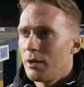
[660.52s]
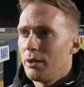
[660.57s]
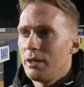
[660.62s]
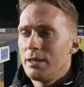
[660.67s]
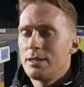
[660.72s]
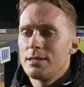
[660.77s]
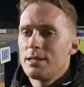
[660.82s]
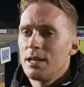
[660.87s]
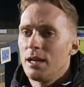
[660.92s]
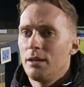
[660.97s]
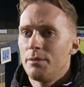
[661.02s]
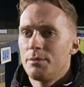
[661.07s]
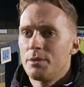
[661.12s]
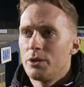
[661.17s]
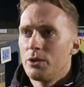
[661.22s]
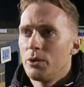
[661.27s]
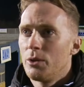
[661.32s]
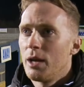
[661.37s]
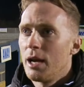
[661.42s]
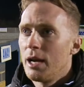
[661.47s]
don't need to tell him
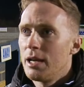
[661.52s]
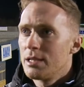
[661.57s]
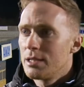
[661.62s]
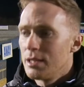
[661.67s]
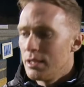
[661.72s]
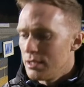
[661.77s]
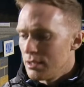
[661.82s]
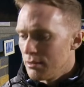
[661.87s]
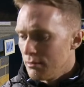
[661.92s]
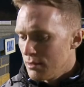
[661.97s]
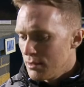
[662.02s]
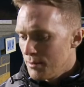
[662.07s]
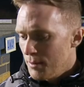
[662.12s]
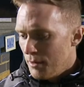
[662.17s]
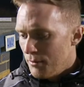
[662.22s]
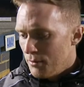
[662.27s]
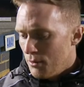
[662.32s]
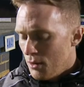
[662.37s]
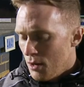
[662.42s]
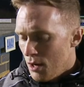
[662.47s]
to do that. He's a
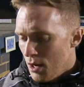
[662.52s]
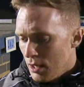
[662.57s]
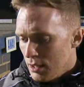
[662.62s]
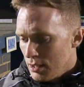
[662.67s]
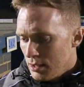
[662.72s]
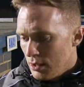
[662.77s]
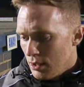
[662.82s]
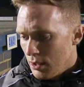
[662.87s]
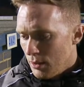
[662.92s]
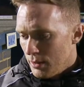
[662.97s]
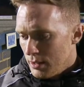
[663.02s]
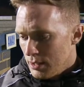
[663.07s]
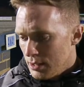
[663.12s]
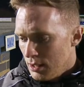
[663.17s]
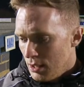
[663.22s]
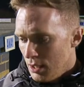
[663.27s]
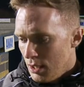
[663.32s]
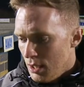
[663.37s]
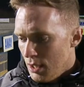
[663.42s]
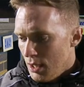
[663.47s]
respectful guy. He's
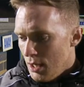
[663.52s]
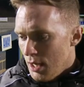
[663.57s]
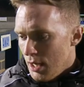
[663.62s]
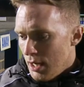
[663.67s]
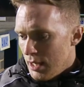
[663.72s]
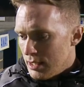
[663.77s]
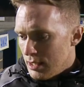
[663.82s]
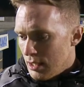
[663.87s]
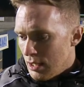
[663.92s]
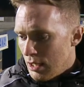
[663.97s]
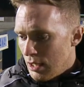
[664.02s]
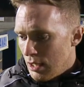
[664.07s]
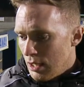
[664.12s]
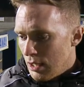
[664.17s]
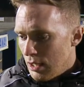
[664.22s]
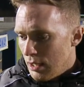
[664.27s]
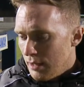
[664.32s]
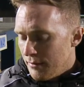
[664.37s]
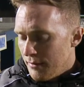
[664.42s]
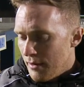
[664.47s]

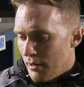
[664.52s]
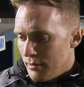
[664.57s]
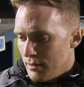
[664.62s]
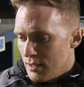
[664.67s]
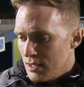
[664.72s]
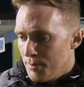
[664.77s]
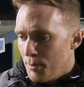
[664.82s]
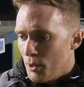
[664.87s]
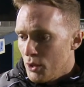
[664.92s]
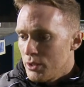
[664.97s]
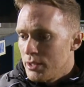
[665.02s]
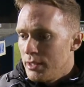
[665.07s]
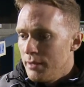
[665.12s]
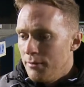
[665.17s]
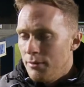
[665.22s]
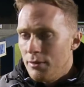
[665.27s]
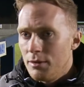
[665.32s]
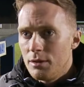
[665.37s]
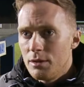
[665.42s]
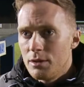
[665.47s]
very
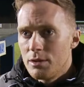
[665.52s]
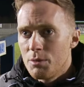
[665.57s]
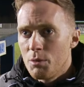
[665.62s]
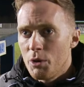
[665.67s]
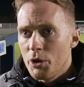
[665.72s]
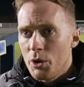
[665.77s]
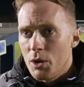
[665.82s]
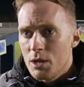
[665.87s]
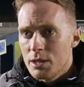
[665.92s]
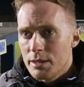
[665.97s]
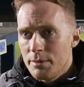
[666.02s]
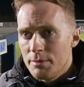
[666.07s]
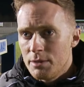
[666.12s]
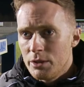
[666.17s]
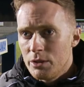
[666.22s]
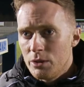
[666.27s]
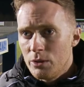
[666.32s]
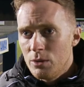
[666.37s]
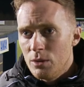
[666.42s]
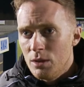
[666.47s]
responsive to what you ask him
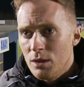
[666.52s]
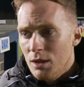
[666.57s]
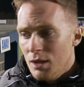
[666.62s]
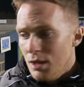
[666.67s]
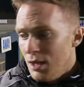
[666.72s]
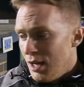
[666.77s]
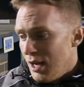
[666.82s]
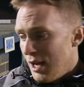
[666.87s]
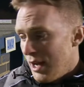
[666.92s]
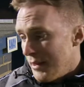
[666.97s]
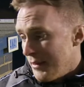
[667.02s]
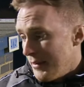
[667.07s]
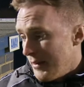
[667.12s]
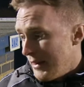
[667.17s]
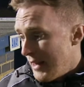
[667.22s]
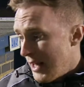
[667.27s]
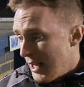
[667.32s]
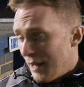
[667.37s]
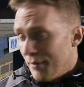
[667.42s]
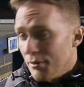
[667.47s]
to do, and
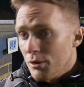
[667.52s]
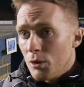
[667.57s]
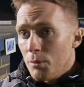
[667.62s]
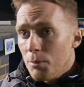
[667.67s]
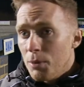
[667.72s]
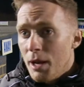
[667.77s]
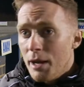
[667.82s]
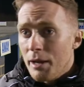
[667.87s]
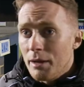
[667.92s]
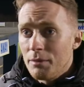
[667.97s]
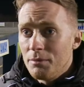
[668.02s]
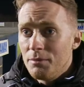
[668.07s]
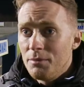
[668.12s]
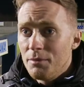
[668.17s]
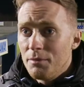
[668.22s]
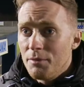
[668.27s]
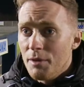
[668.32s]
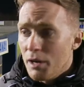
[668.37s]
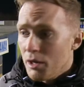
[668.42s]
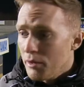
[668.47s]
they'll have a good player, a
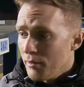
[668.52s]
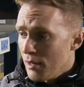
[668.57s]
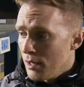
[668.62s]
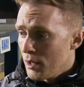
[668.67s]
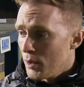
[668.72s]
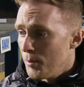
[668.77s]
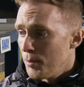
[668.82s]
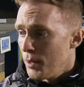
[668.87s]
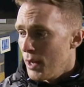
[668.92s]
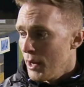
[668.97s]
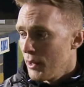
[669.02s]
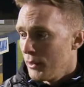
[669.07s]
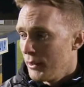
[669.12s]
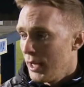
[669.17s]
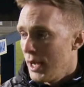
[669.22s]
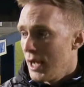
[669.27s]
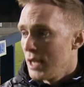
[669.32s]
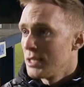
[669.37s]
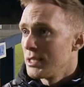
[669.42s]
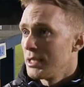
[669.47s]
very, very good player in
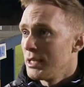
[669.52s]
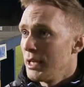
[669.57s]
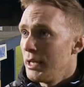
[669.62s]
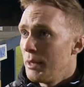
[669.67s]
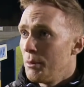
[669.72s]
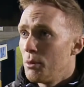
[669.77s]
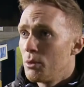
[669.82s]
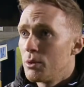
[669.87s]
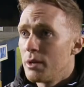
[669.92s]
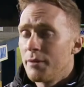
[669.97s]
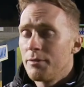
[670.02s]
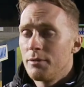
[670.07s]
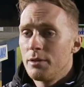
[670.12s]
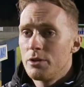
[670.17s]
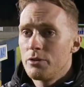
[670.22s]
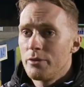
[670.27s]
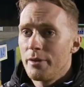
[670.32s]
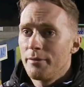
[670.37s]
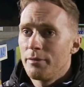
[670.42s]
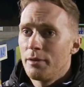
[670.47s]
their hands, and he will definitely
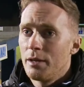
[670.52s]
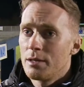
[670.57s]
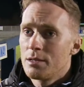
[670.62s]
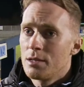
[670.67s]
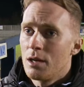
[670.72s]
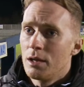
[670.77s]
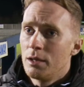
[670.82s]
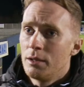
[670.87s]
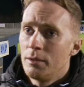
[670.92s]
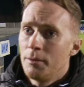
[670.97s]
strengthen their side.